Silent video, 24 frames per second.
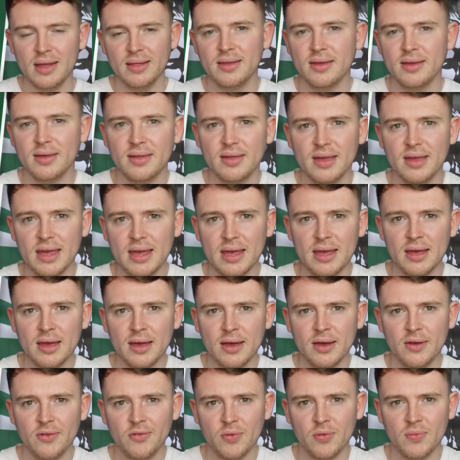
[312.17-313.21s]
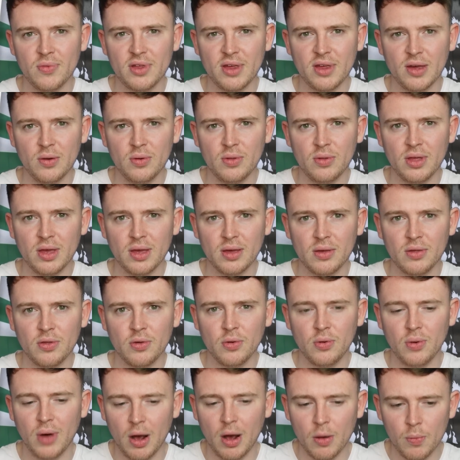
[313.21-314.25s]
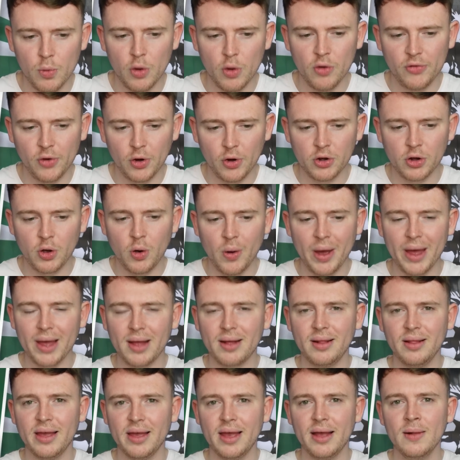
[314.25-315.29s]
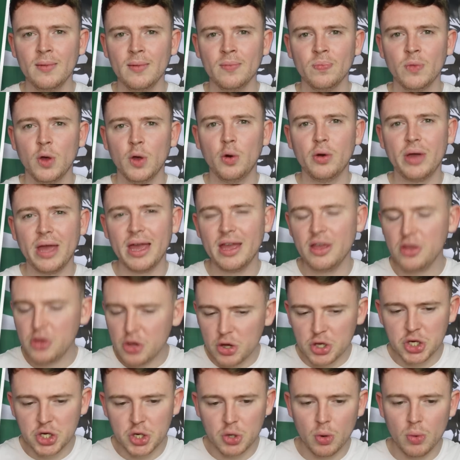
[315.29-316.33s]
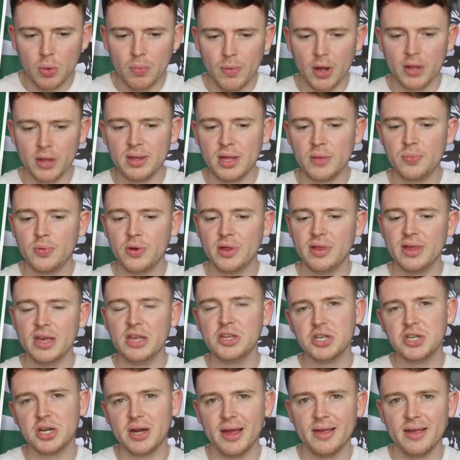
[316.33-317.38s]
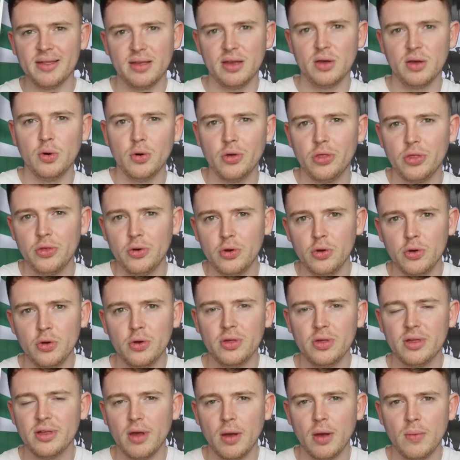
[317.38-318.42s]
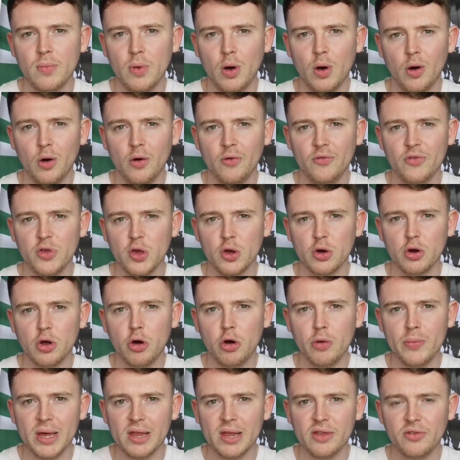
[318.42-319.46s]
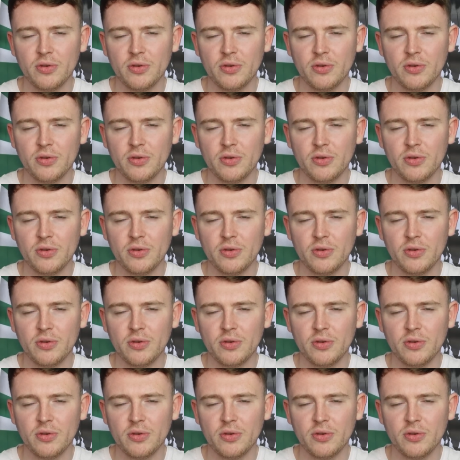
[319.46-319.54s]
to see from Celtic. So I'll move on quickly. Okay, usual Monday procedure is to go through some of your comments